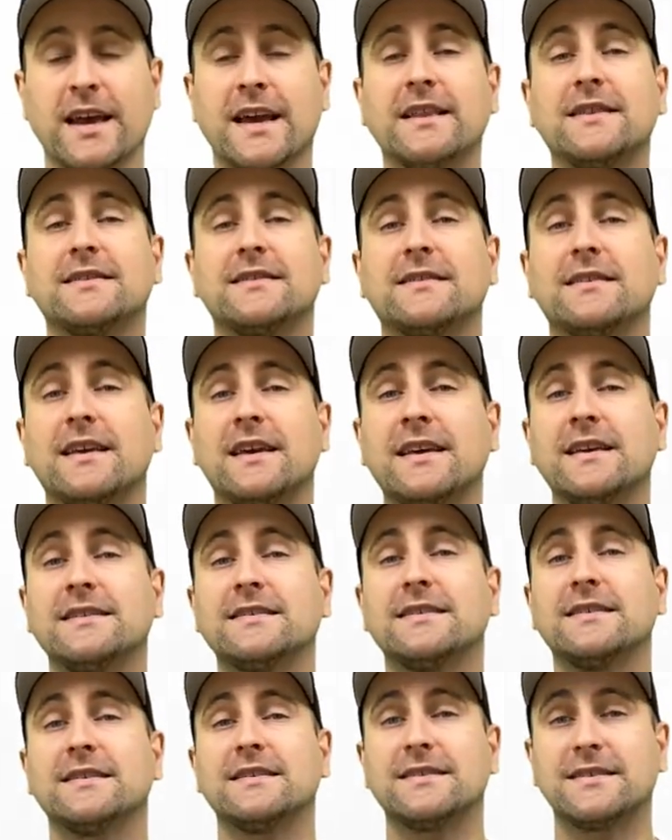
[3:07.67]
It
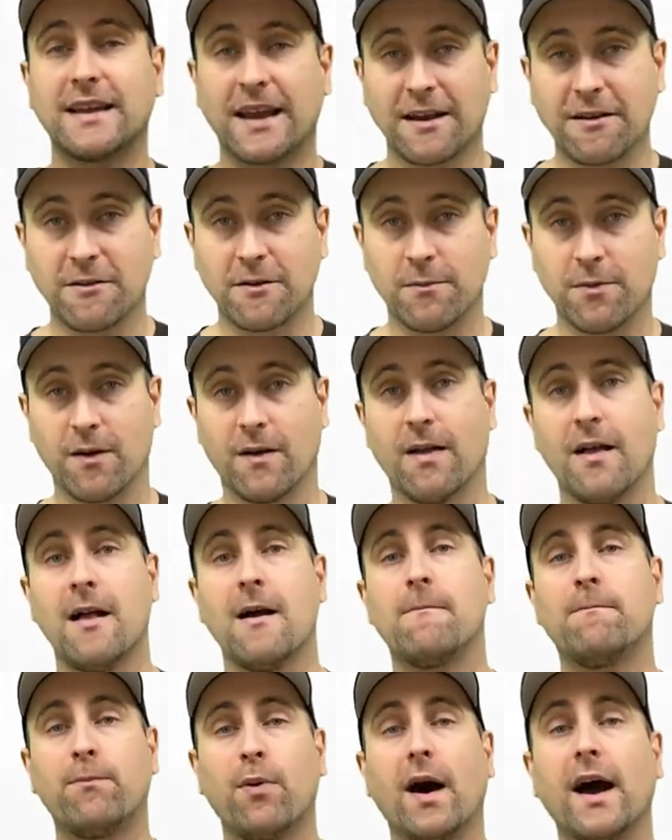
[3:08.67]
is terrible,
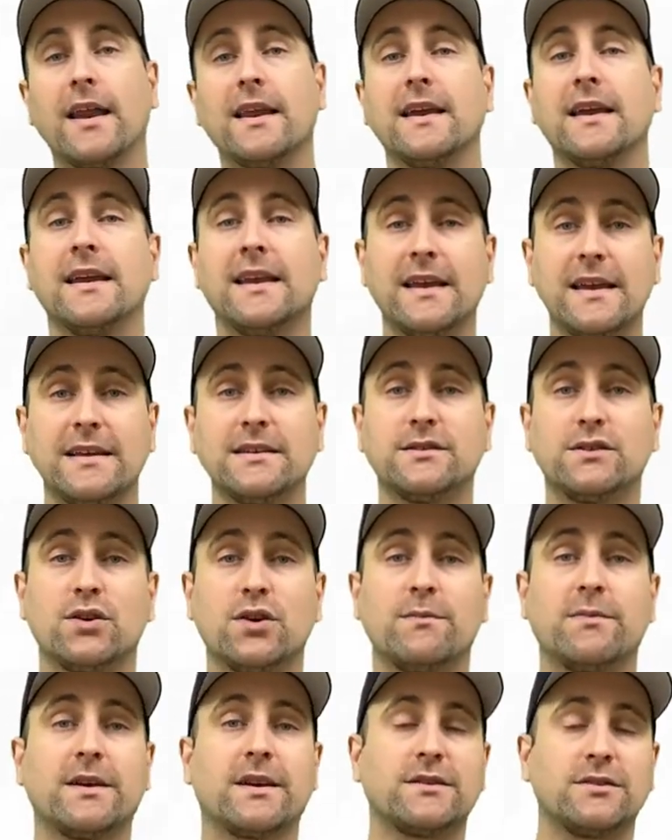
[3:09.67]
but it is
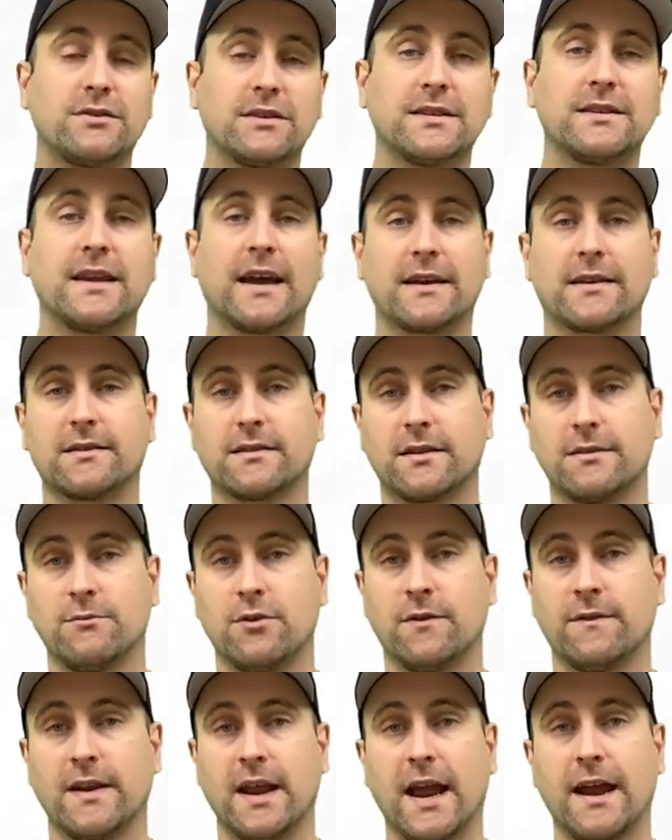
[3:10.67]
good because you can technically
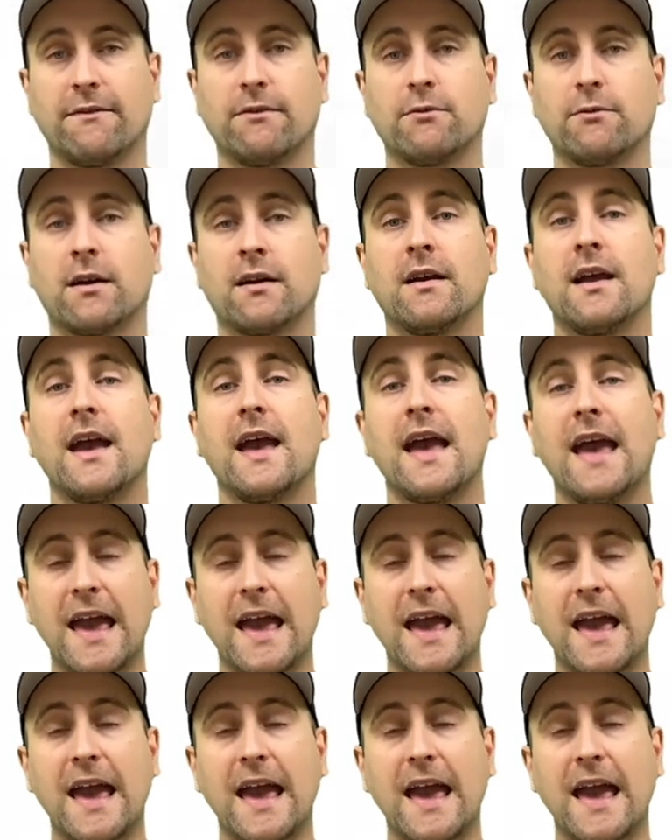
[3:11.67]
move it everywhere,